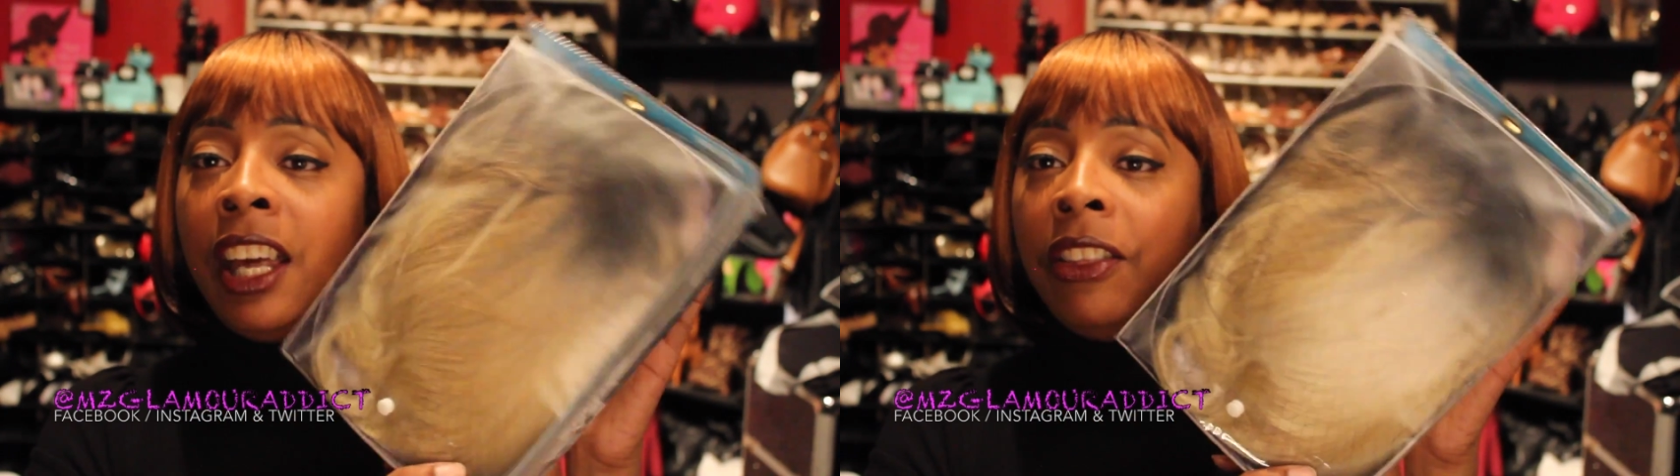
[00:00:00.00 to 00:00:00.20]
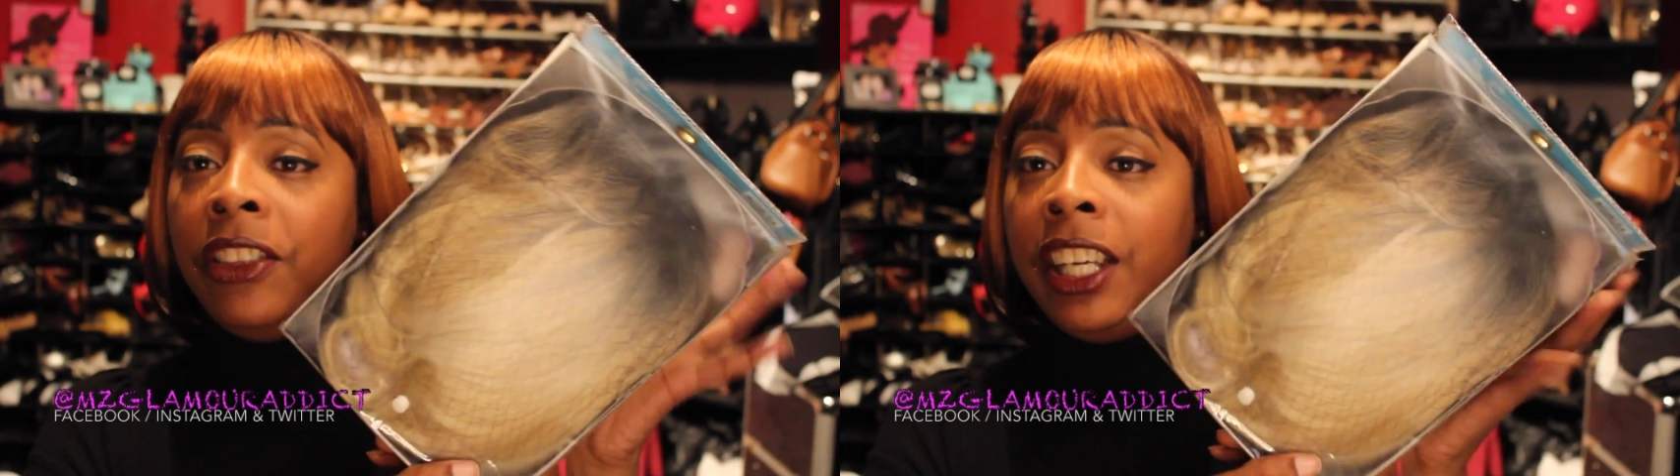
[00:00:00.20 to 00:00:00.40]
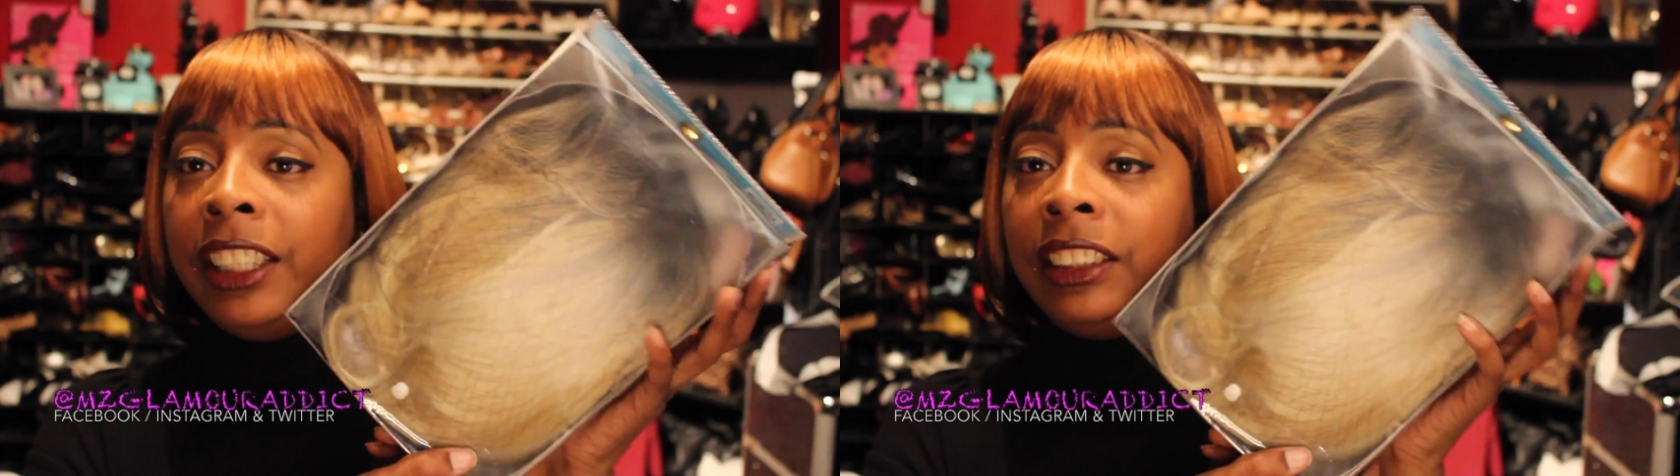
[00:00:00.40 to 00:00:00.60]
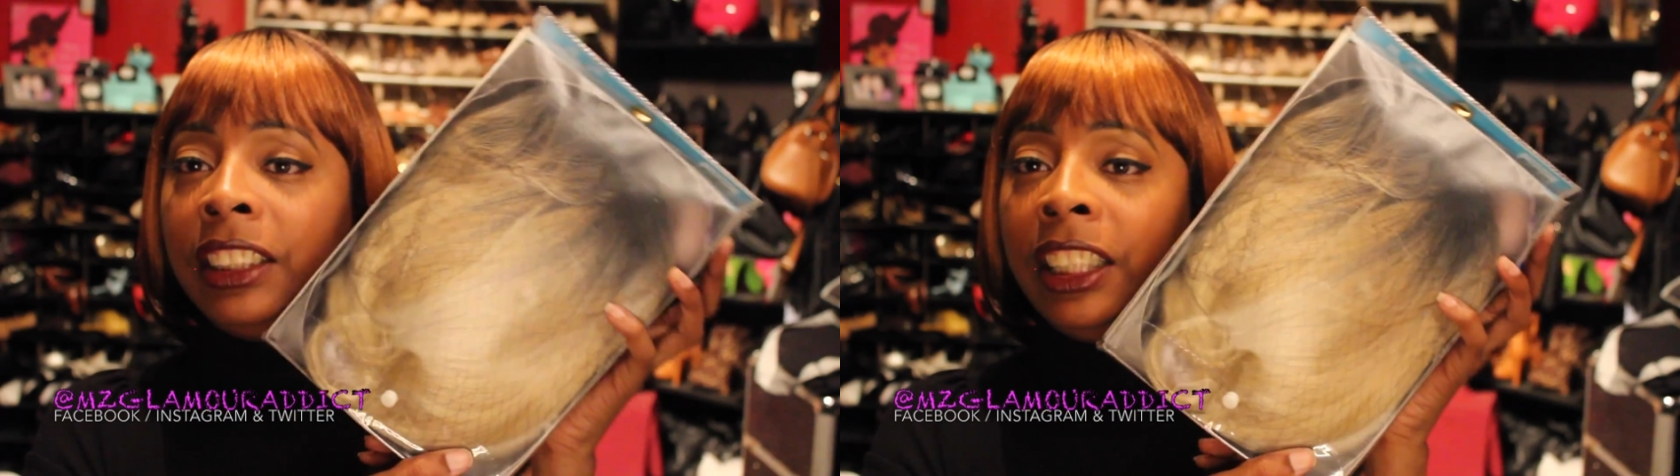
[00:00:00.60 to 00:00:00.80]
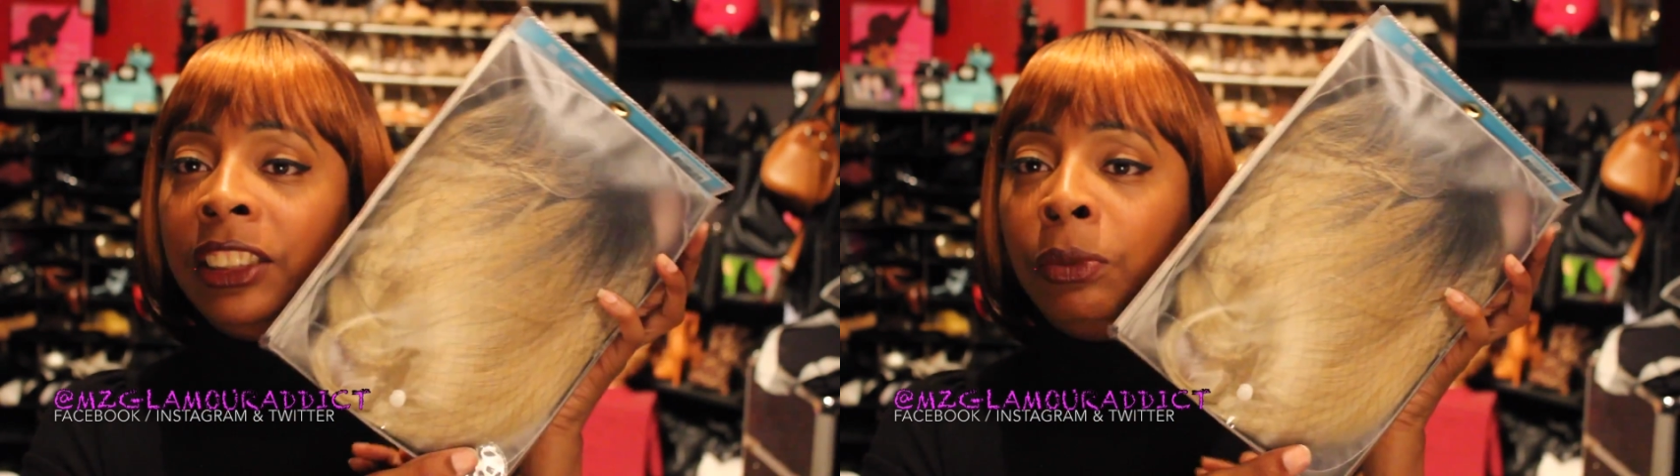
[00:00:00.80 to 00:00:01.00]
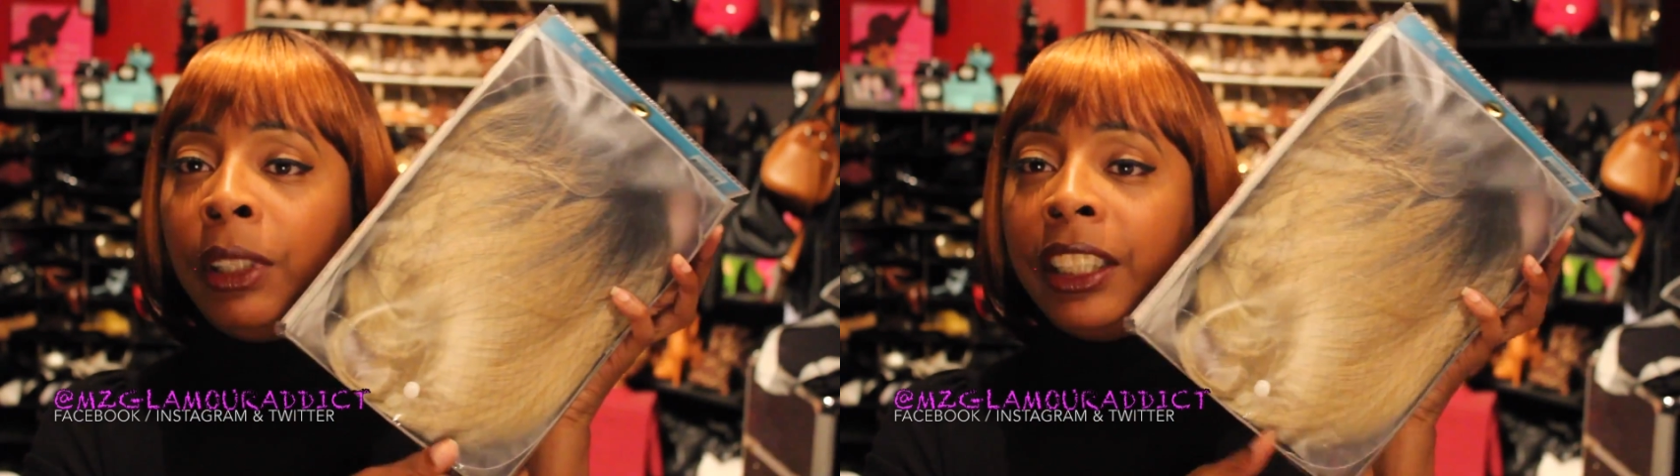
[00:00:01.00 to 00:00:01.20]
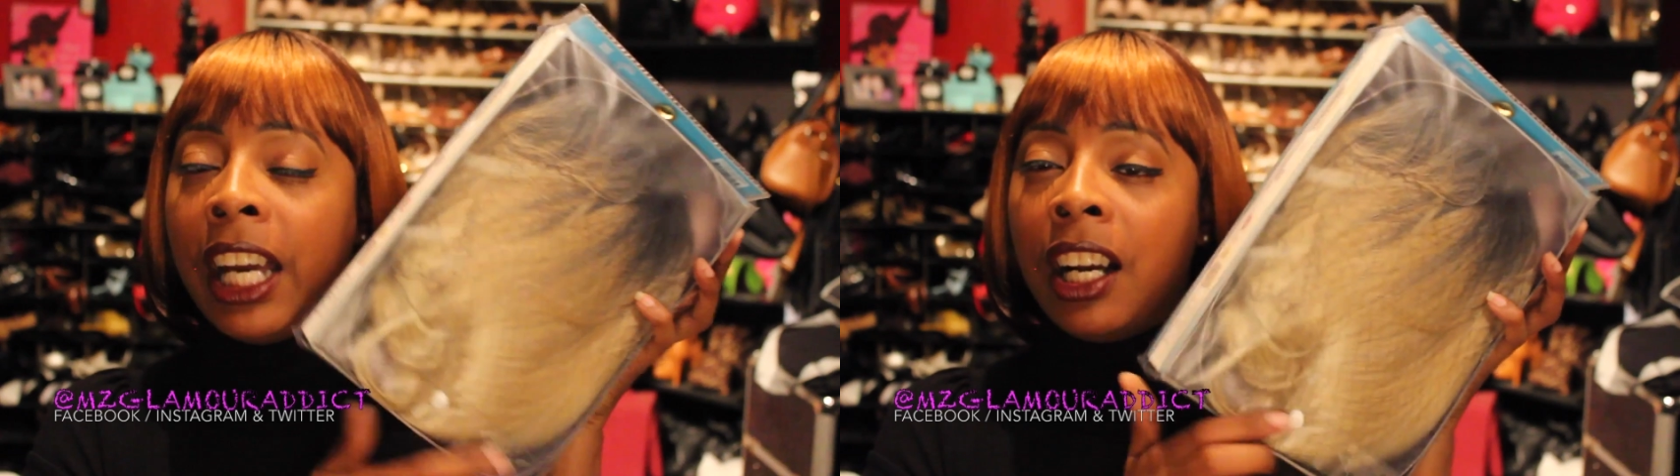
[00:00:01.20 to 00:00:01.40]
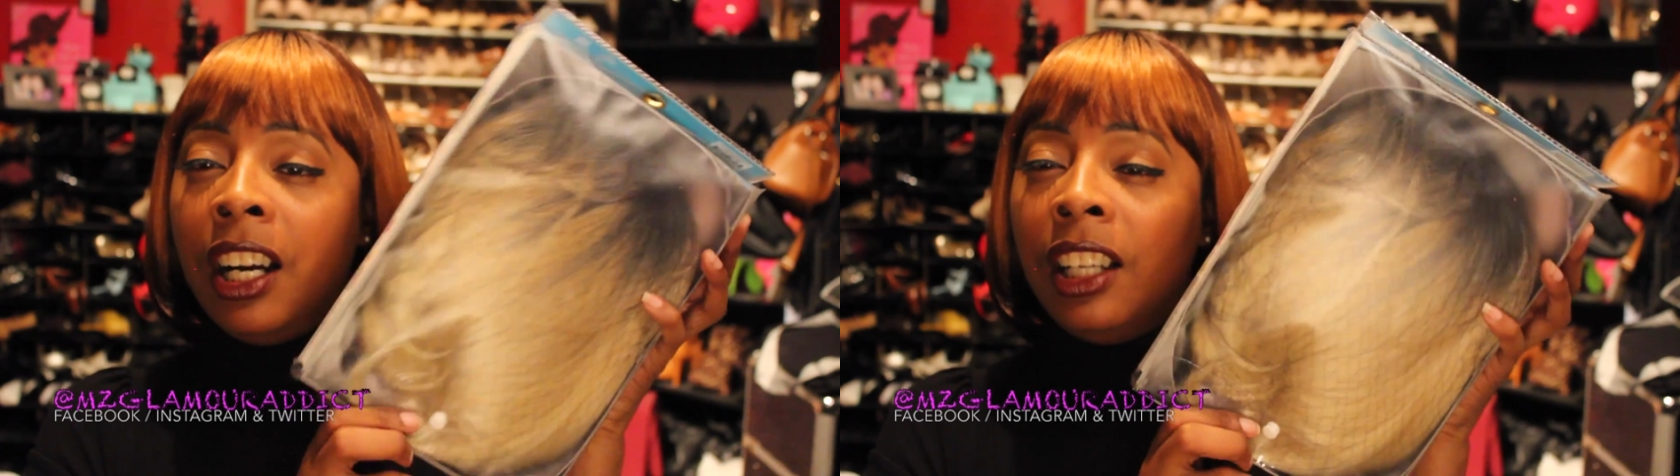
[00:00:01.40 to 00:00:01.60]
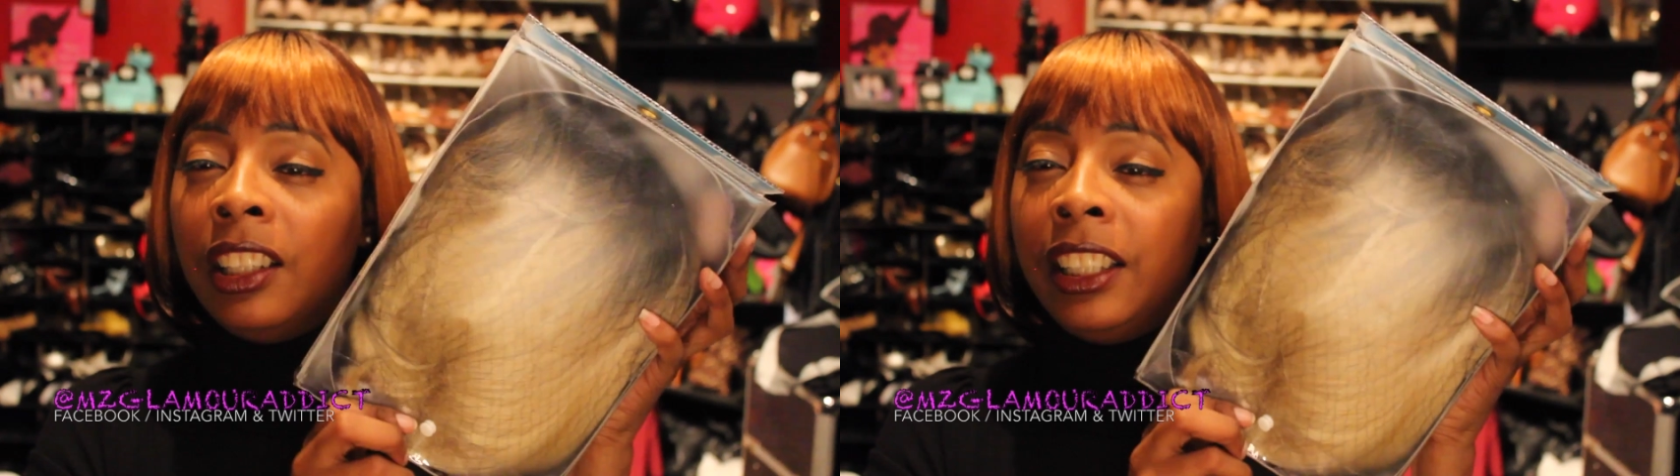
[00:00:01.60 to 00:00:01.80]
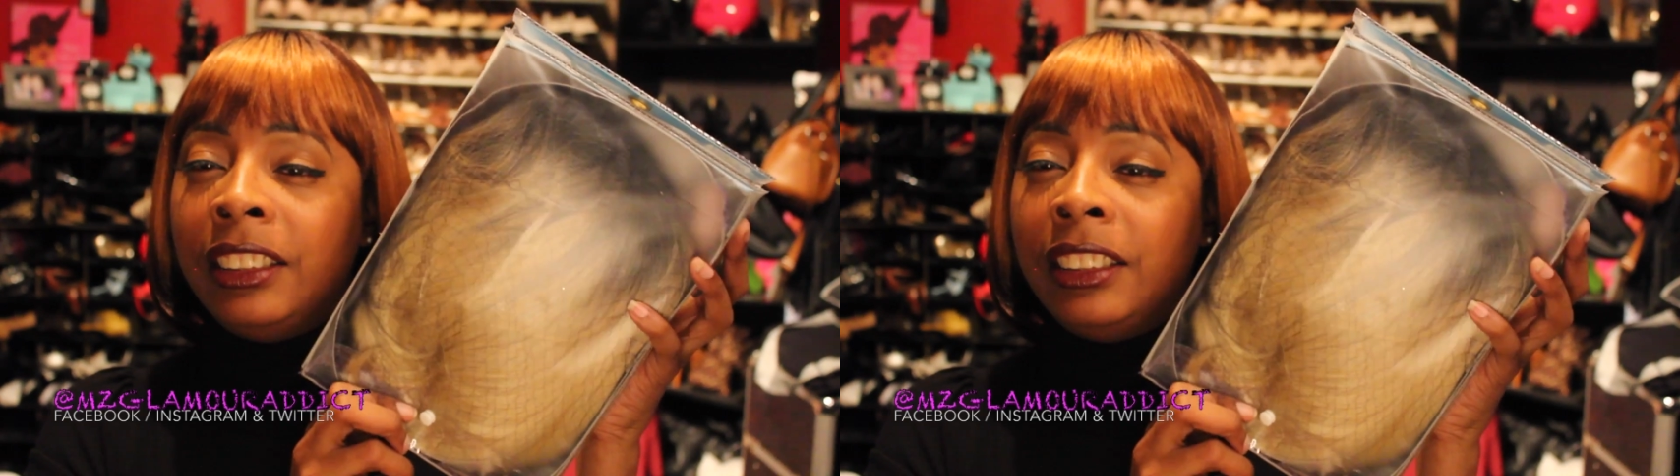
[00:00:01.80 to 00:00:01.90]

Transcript: and this is what that color